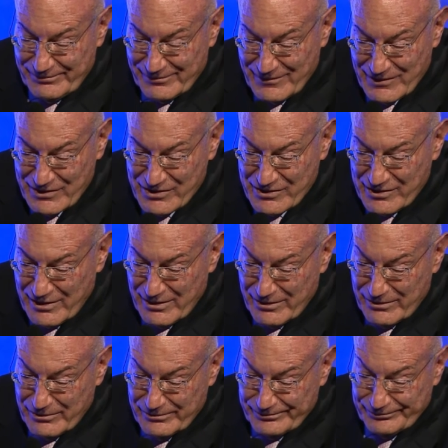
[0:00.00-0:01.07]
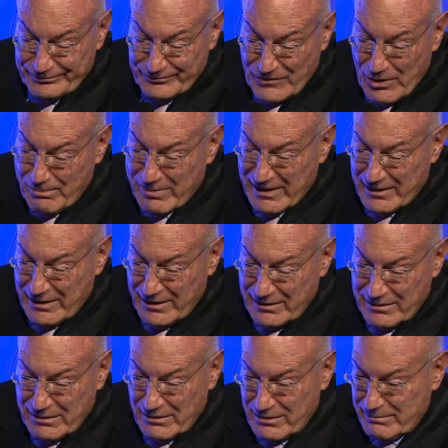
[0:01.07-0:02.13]
So nobody
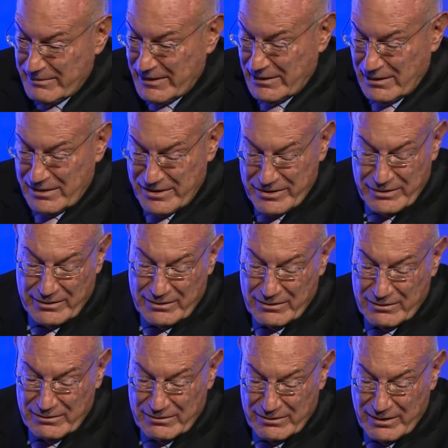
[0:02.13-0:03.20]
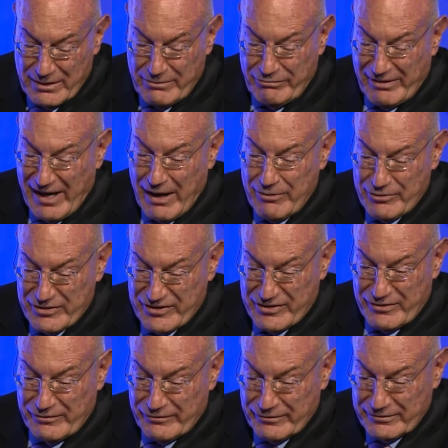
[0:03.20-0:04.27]
told me I should do a 3 hours and
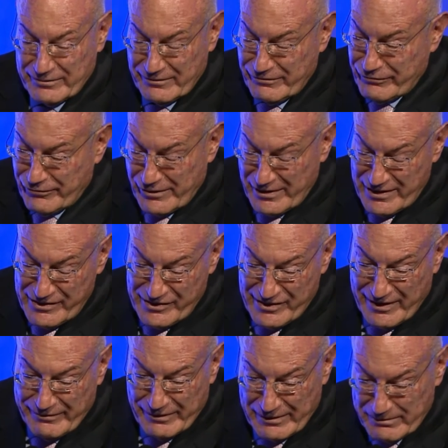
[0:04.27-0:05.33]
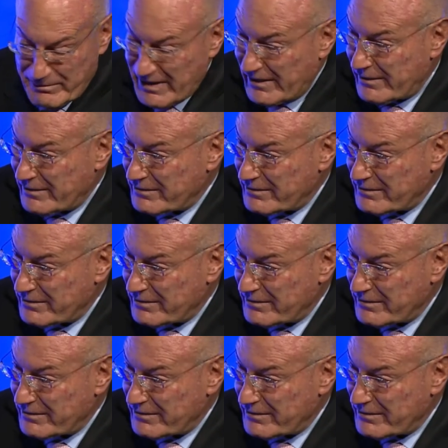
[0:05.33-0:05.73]
47 minute